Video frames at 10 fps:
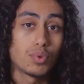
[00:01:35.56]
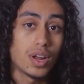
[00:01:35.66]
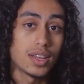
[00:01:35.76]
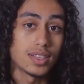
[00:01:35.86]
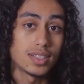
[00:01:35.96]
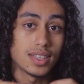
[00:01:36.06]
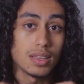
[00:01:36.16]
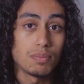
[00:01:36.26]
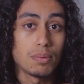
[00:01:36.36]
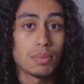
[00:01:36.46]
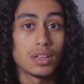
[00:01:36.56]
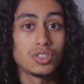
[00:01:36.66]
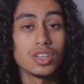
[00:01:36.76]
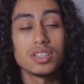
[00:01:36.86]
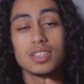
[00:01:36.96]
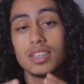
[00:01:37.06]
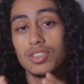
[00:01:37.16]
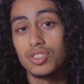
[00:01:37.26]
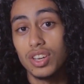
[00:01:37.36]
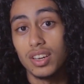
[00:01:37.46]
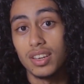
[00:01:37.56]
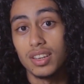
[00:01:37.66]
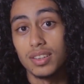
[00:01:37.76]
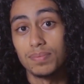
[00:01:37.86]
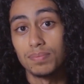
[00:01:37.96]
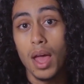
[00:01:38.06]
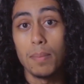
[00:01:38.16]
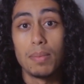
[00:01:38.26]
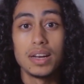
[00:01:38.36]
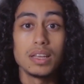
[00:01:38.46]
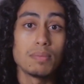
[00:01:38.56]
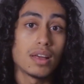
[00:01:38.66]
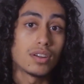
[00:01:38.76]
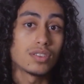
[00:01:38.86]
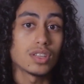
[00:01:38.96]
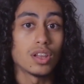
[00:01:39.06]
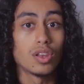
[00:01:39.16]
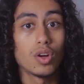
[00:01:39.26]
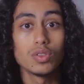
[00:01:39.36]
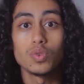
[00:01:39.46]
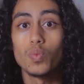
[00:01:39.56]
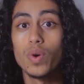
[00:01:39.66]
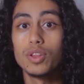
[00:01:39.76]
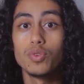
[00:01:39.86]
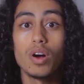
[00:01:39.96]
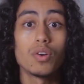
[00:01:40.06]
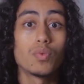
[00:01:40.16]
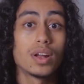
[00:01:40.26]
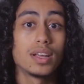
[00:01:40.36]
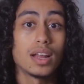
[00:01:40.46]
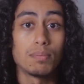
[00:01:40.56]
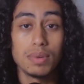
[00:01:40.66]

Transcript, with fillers: Price, keeping budgets in check. Money matters a lot when you are running a